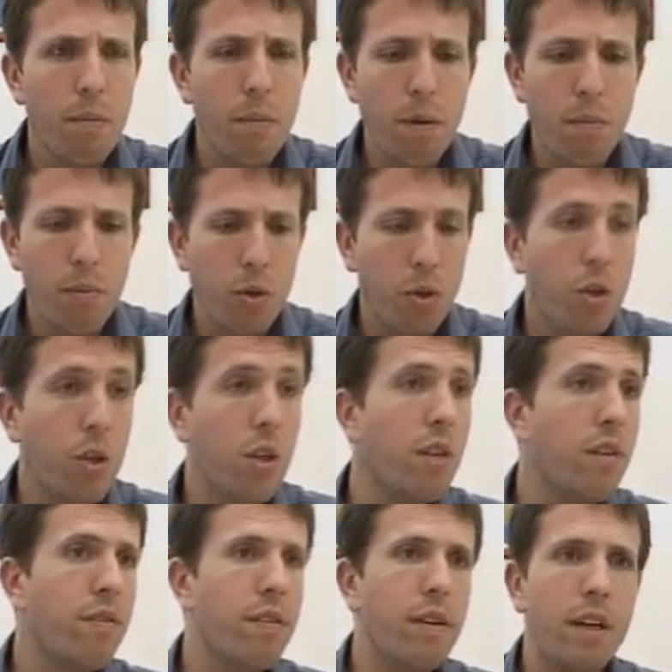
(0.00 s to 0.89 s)
People
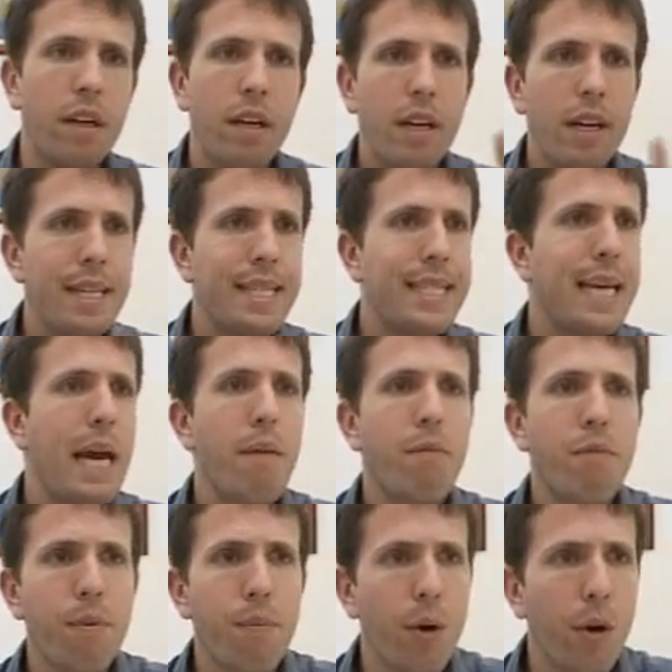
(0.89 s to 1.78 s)
should have
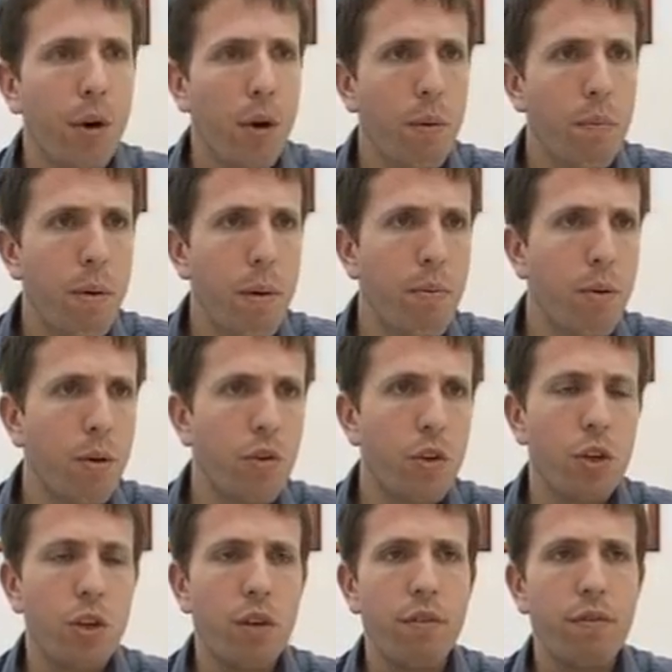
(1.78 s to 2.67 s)
escaped from Europe. People
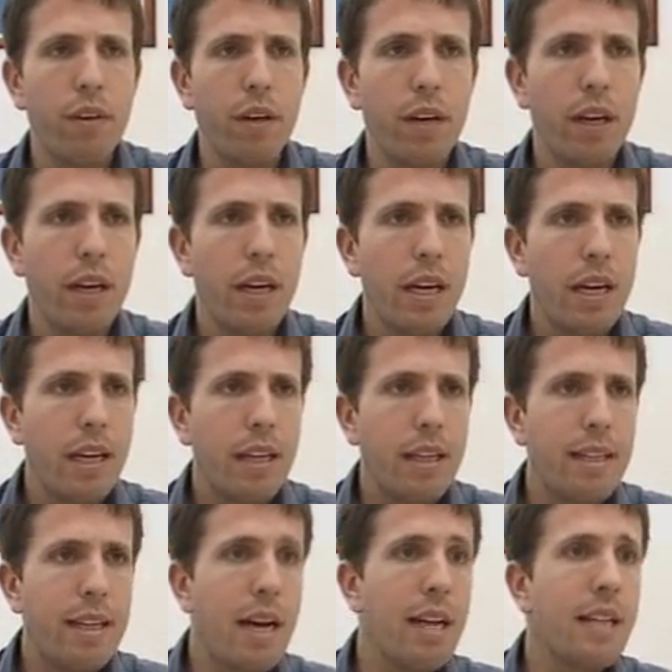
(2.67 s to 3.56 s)
should have
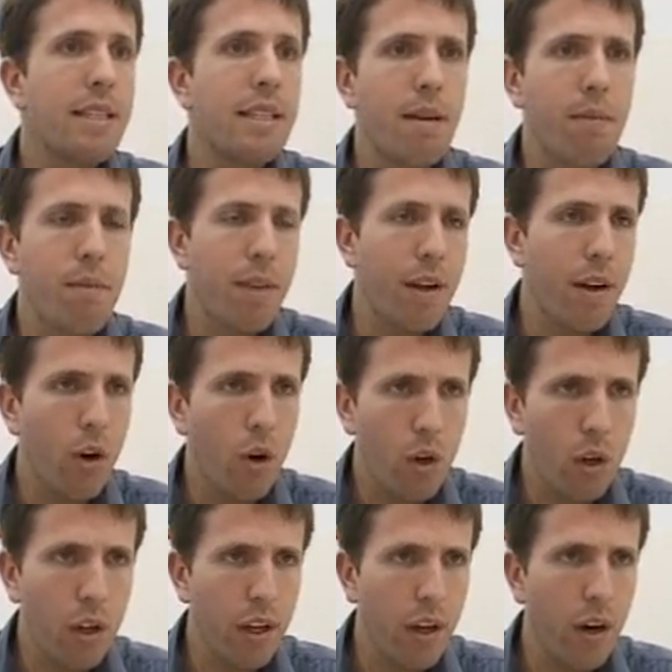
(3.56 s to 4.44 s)
done something
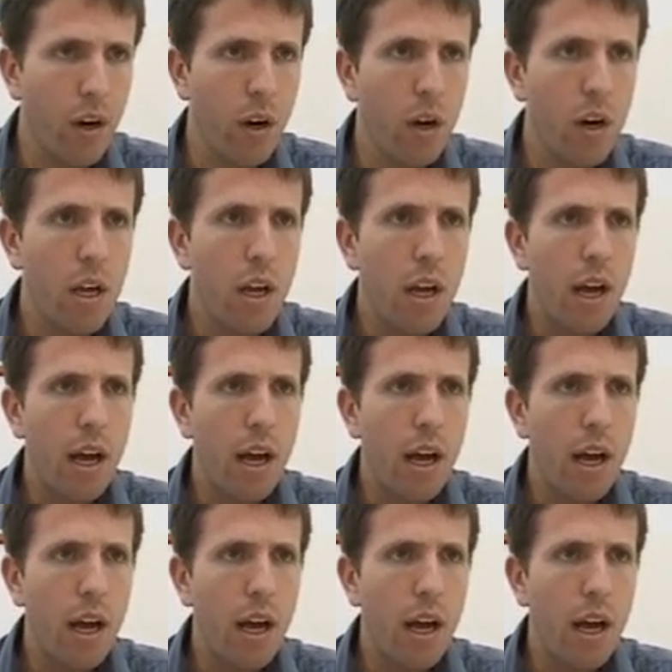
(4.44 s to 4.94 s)
earlier.